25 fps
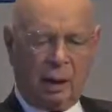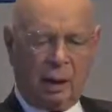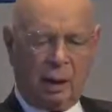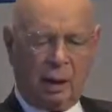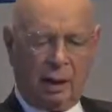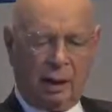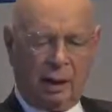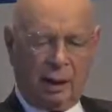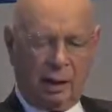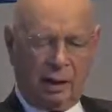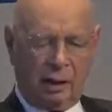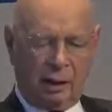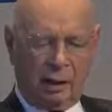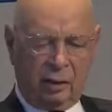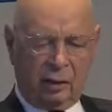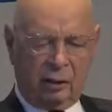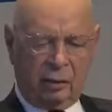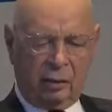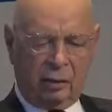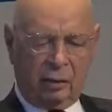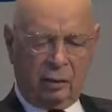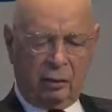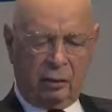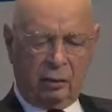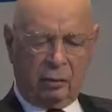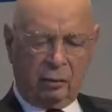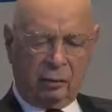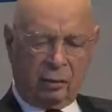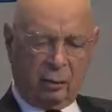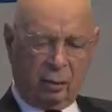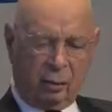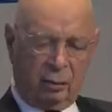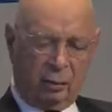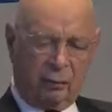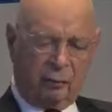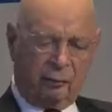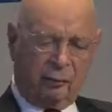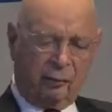and you were
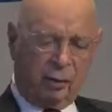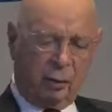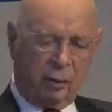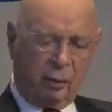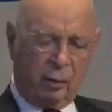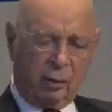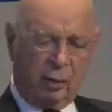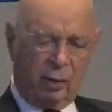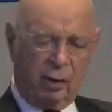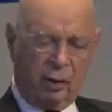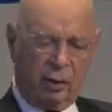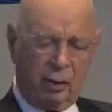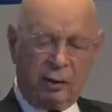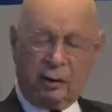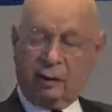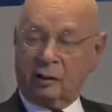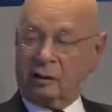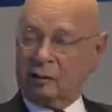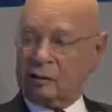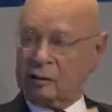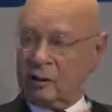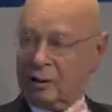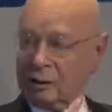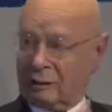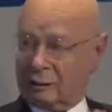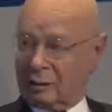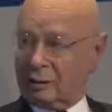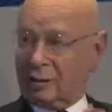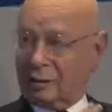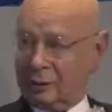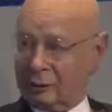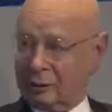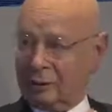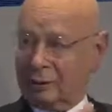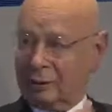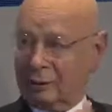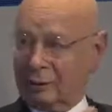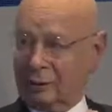before more in a
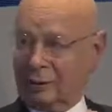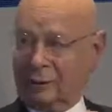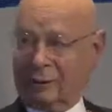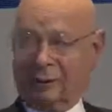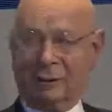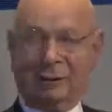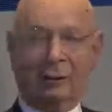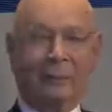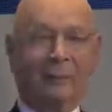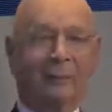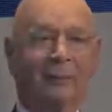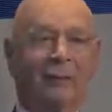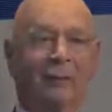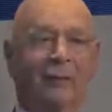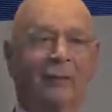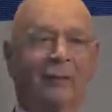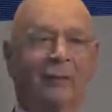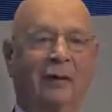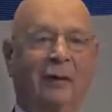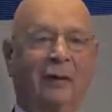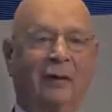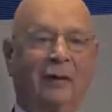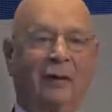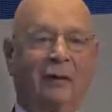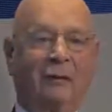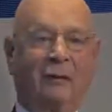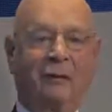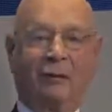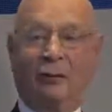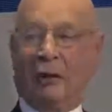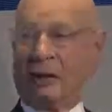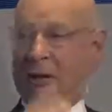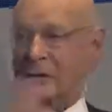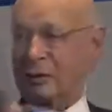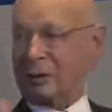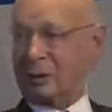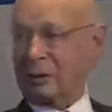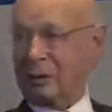technical
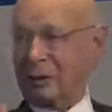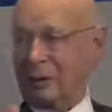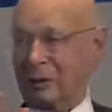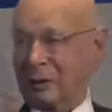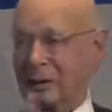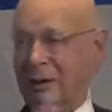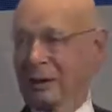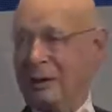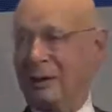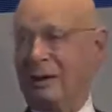function